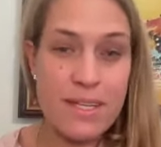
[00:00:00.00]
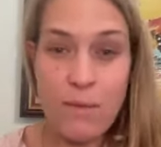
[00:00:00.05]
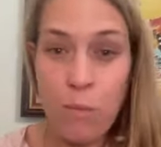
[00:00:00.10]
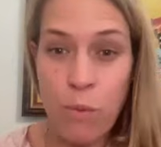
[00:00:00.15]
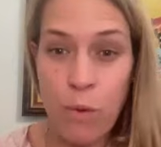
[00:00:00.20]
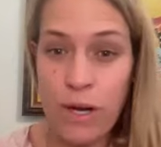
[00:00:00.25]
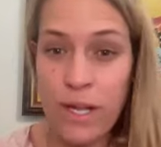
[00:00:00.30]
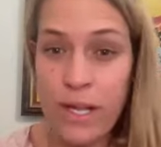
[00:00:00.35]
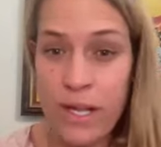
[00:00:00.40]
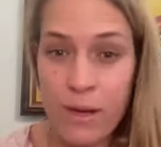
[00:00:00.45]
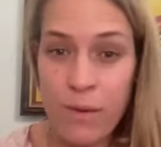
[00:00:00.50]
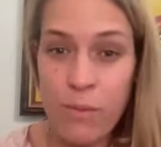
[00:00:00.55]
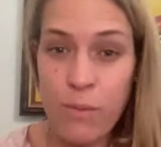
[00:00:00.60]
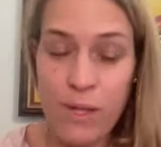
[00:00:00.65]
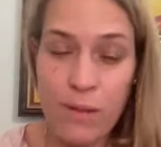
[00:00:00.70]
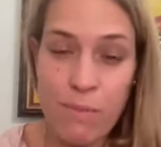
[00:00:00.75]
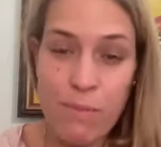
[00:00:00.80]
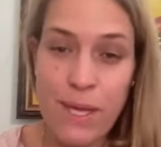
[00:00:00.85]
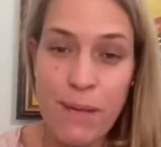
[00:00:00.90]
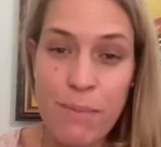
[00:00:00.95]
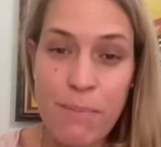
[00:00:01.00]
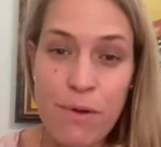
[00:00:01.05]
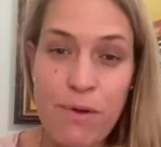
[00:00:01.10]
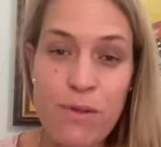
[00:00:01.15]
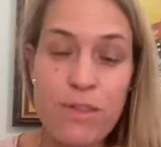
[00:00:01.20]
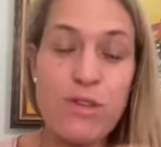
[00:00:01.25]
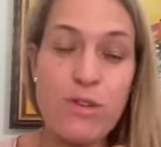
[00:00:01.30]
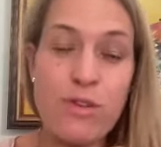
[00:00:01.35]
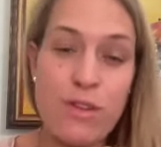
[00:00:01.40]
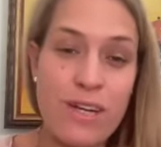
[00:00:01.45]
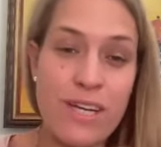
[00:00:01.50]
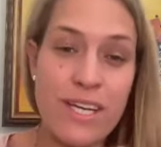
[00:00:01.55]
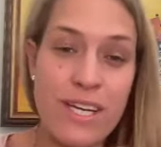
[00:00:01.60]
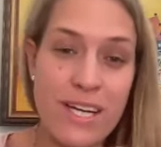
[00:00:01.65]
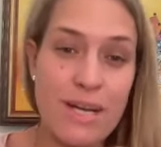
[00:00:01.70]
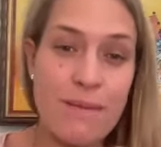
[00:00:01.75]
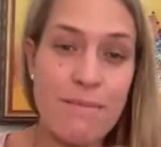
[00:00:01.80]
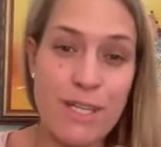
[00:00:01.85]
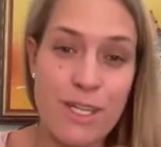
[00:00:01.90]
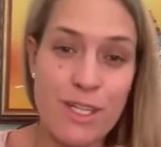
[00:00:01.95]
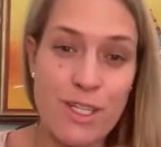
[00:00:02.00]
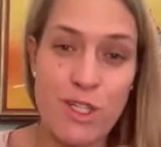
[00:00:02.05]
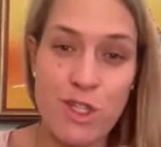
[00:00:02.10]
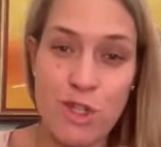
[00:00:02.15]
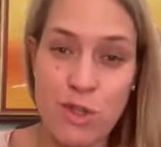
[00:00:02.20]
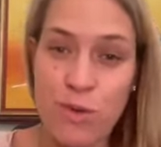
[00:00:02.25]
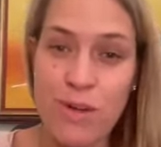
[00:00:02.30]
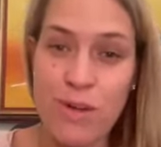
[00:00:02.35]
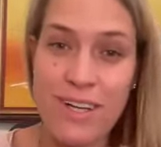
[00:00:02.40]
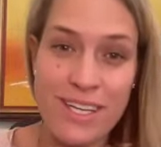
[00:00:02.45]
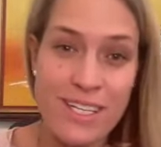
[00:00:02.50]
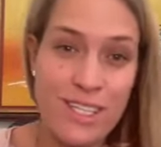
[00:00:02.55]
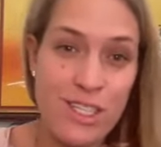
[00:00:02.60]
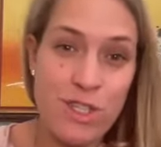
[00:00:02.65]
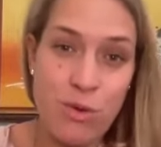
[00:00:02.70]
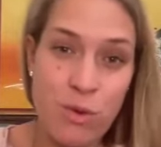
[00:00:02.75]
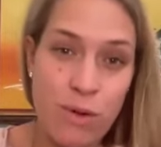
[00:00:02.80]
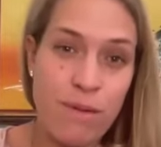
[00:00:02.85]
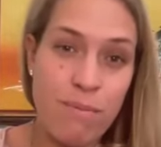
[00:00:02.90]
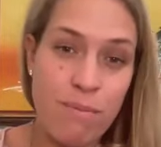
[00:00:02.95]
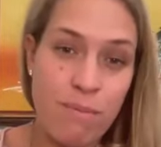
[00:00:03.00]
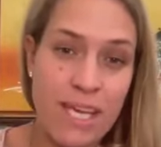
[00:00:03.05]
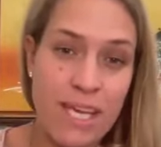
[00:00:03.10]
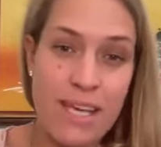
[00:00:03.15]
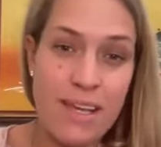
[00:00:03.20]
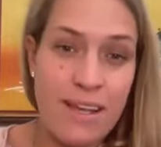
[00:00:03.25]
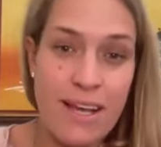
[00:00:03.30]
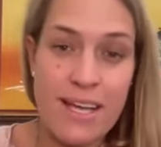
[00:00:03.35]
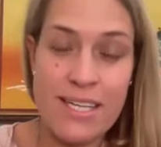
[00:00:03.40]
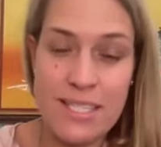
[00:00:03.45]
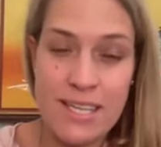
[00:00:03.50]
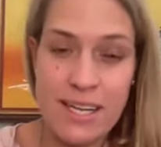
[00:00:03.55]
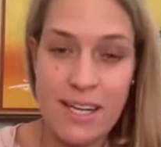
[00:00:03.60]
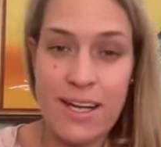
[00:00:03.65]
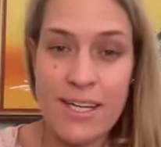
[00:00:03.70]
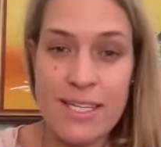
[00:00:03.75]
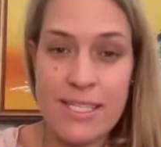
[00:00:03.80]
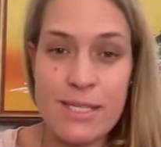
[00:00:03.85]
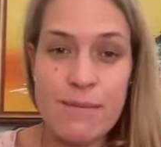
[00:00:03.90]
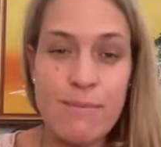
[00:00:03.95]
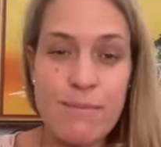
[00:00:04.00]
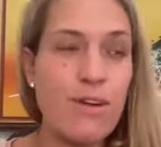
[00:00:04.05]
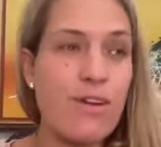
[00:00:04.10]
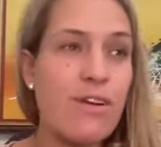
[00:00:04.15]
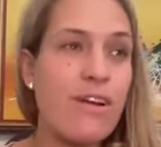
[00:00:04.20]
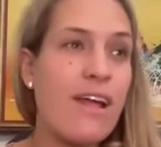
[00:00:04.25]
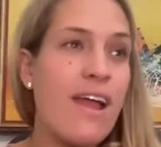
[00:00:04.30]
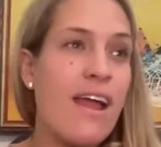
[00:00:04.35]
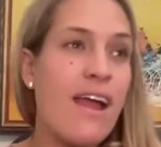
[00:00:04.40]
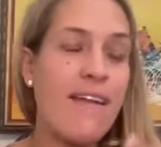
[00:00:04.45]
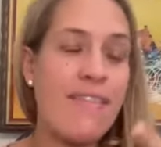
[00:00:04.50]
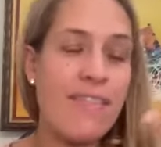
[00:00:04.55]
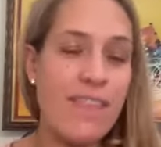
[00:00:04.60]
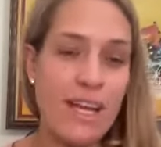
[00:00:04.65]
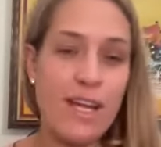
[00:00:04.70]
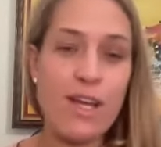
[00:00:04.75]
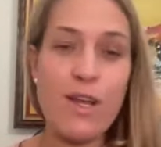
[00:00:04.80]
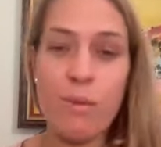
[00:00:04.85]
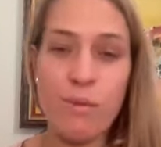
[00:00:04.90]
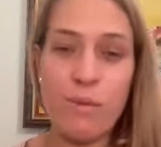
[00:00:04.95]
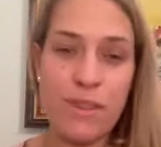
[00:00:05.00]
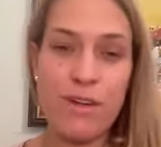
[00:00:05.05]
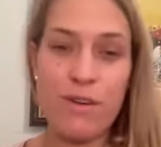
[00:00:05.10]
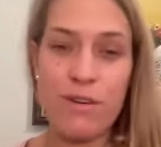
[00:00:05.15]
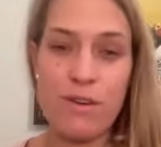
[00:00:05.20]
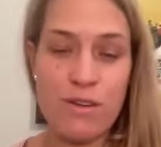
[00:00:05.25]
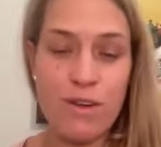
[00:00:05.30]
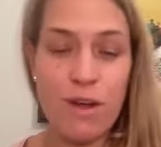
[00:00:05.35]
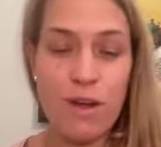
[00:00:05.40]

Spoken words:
working with people, so they're going to come and enjoy me as a customer, and they know what they're